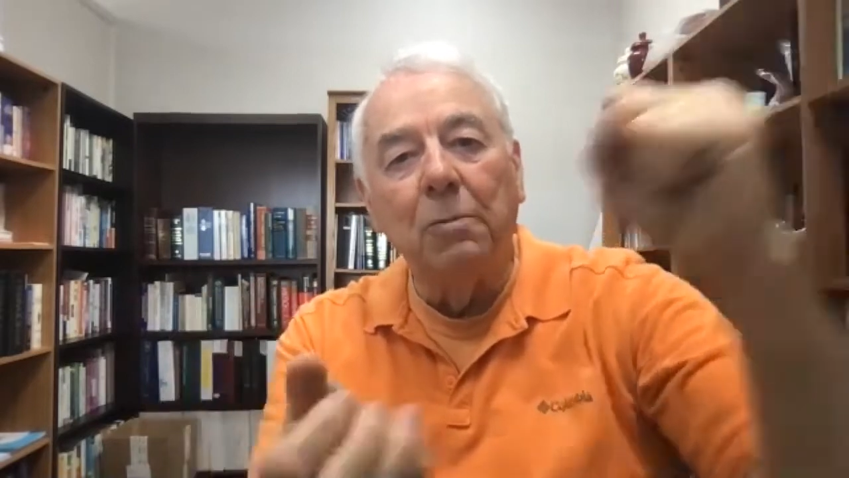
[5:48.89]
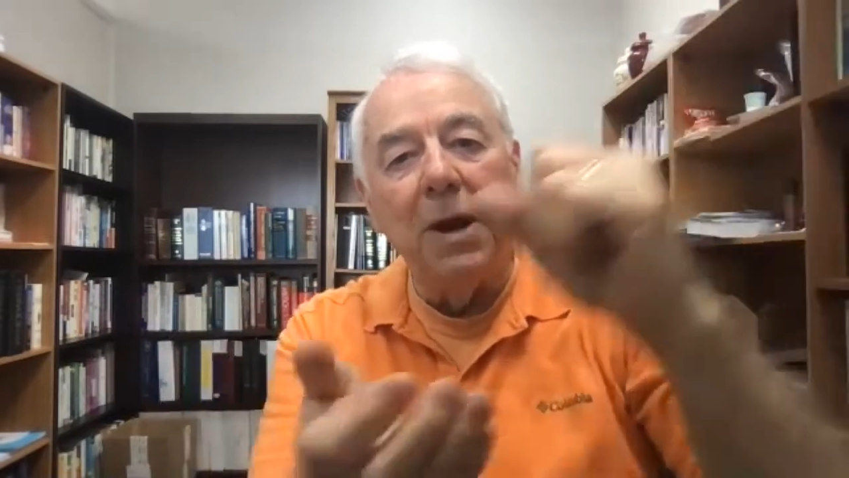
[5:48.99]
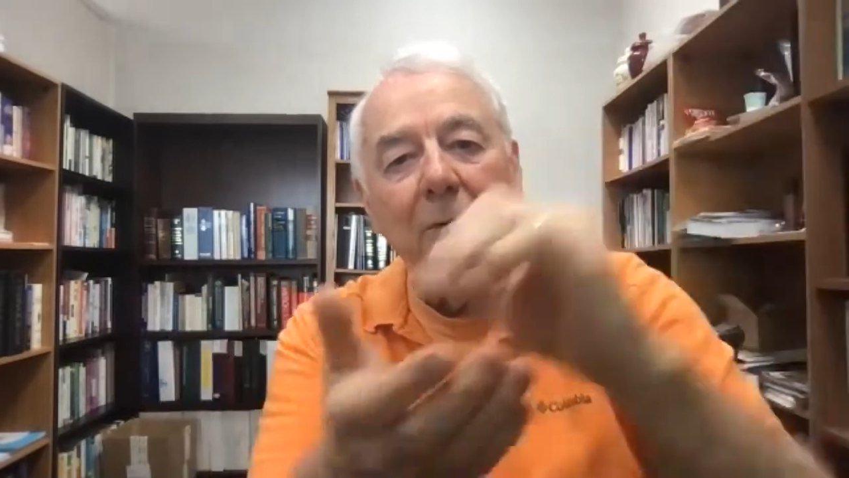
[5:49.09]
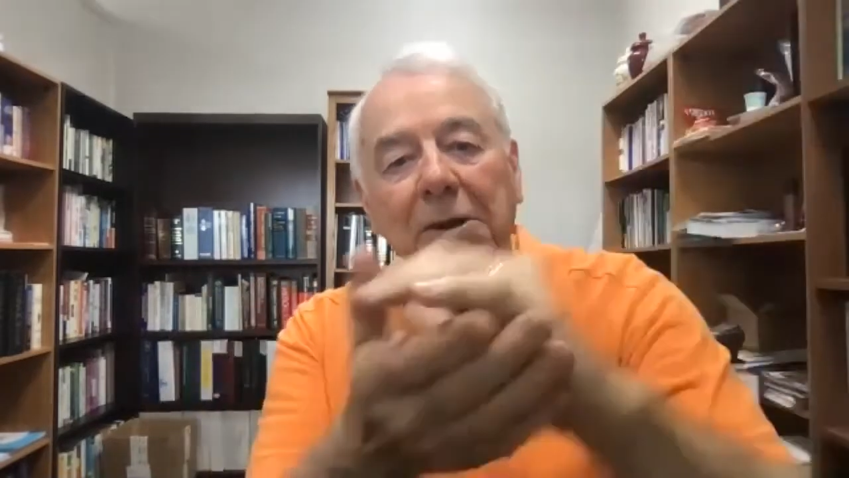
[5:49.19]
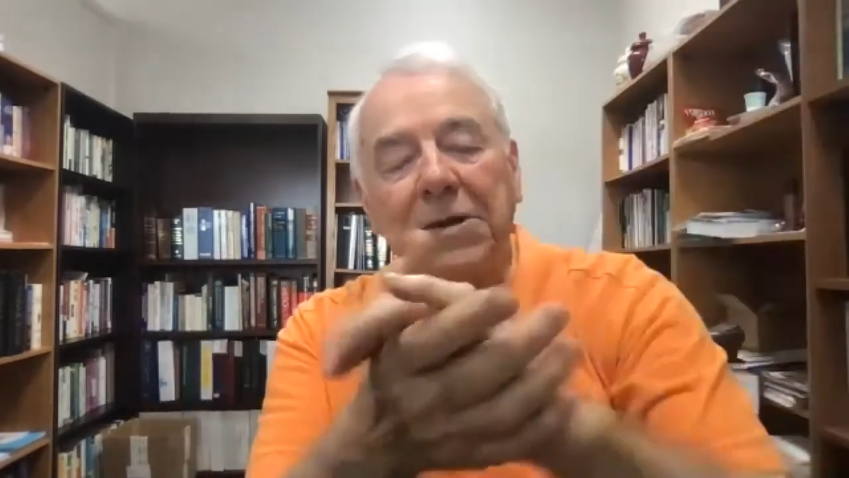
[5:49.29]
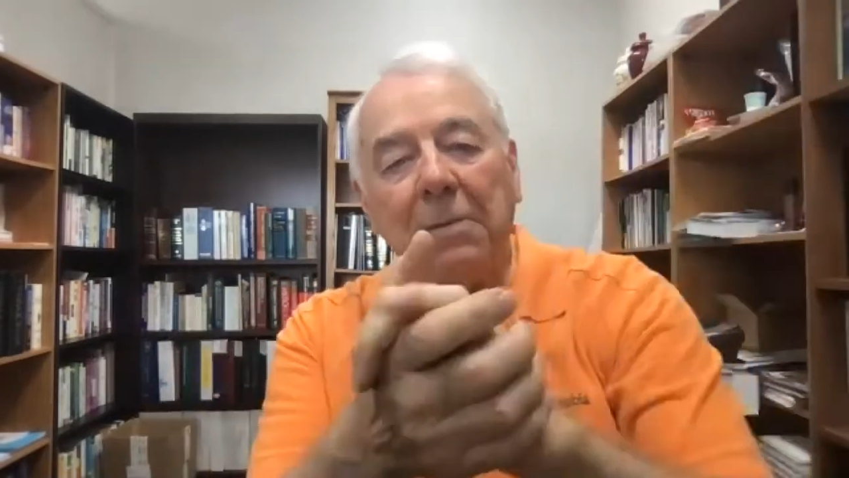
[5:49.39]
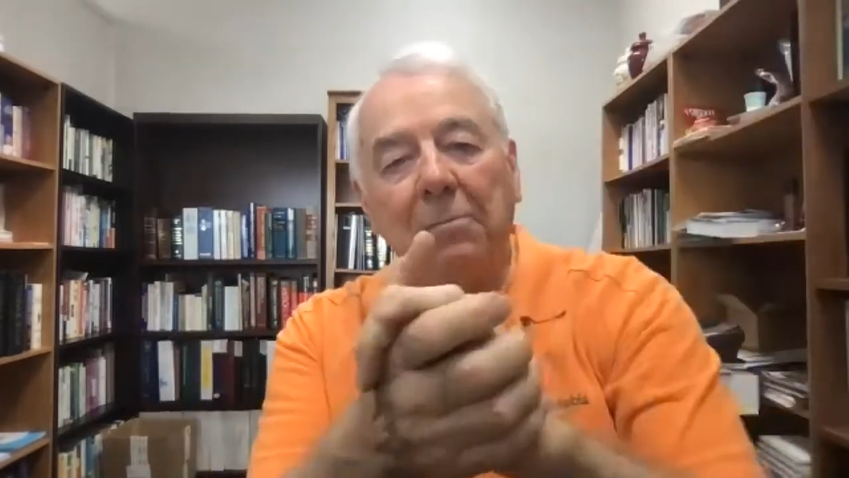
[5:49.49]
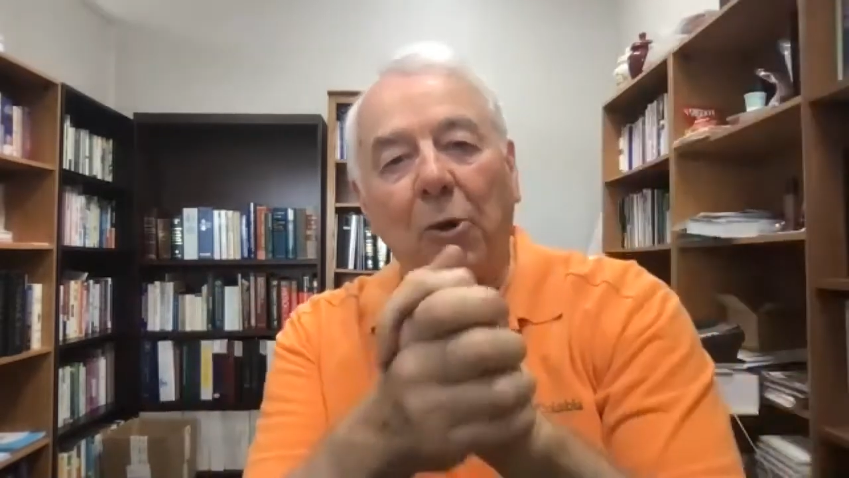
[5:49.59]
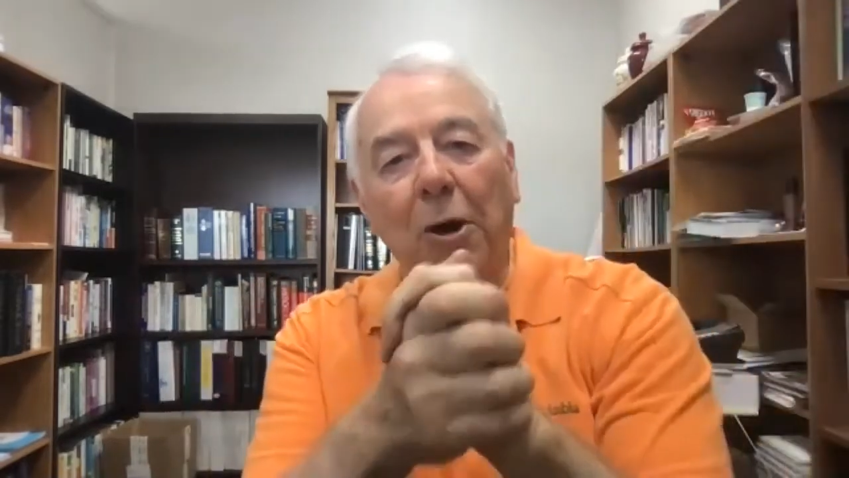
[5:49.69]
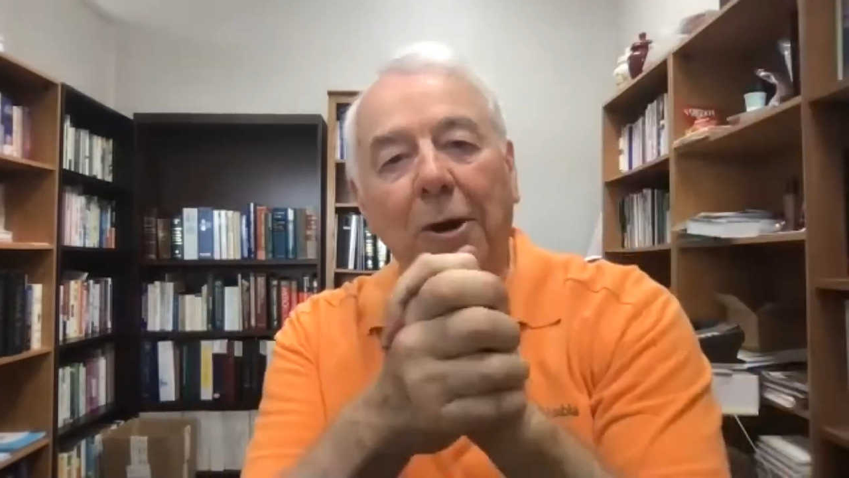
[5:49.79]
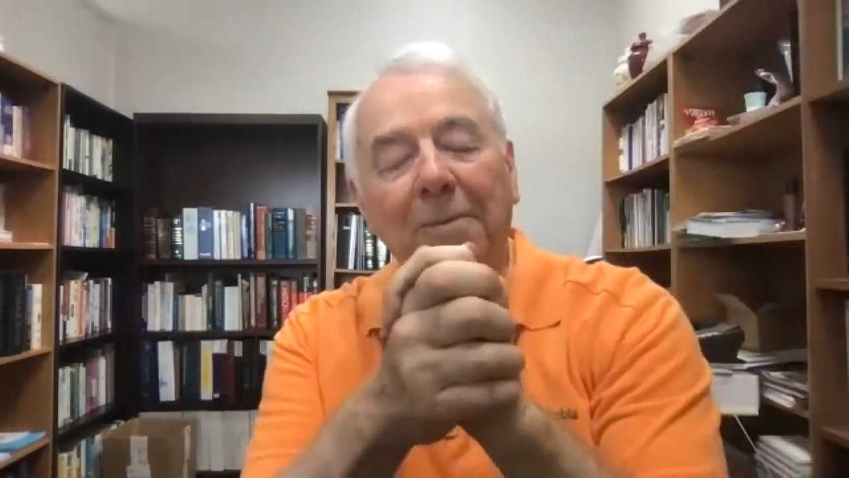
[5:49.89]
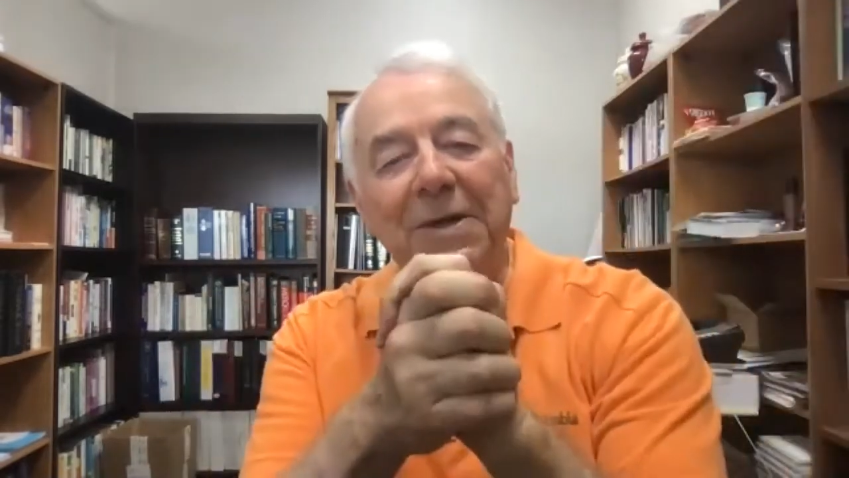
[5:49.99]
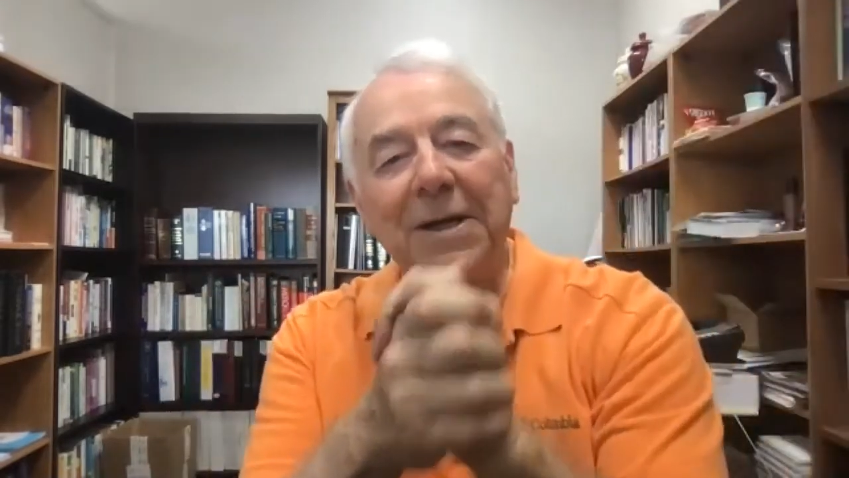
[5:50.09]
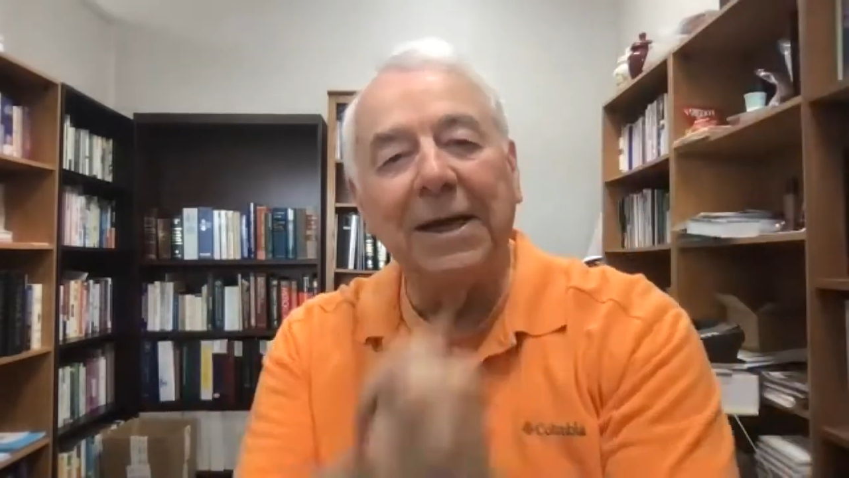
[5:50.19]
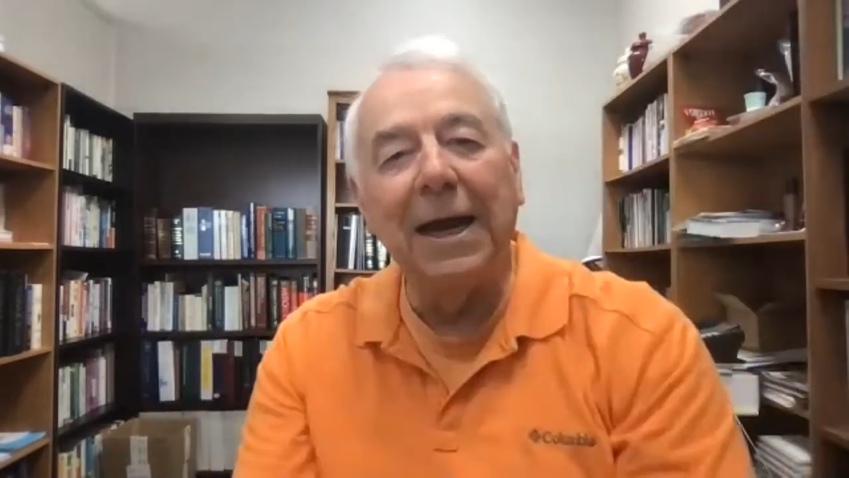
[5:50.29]
berries and brought them
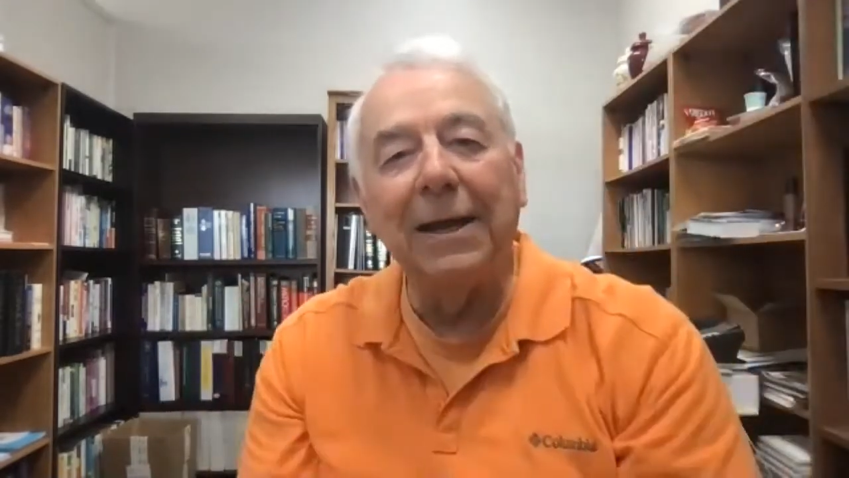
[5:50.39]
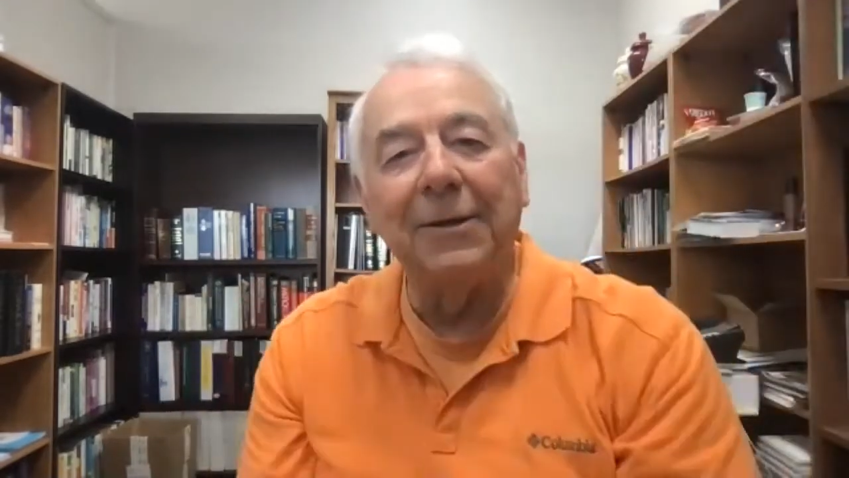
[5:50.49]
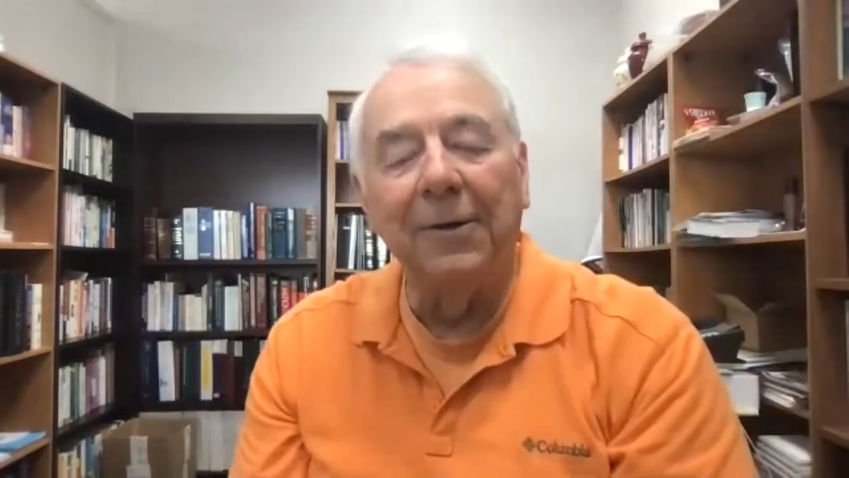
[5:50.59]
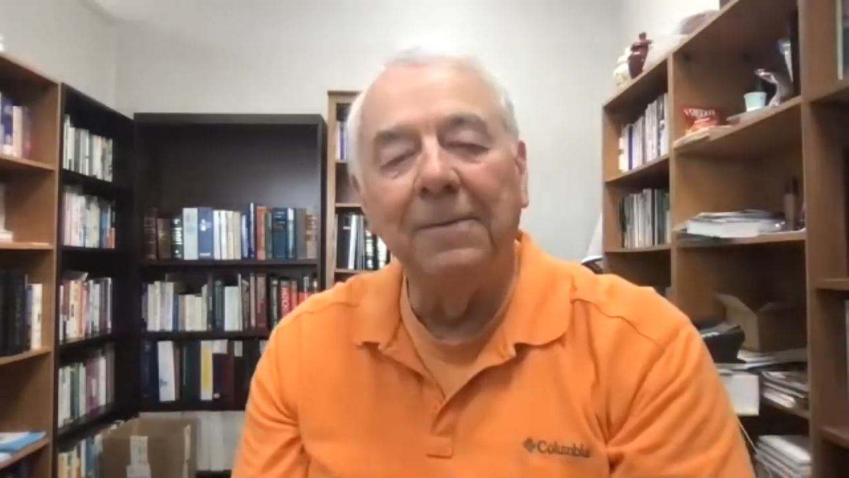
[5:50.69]
together.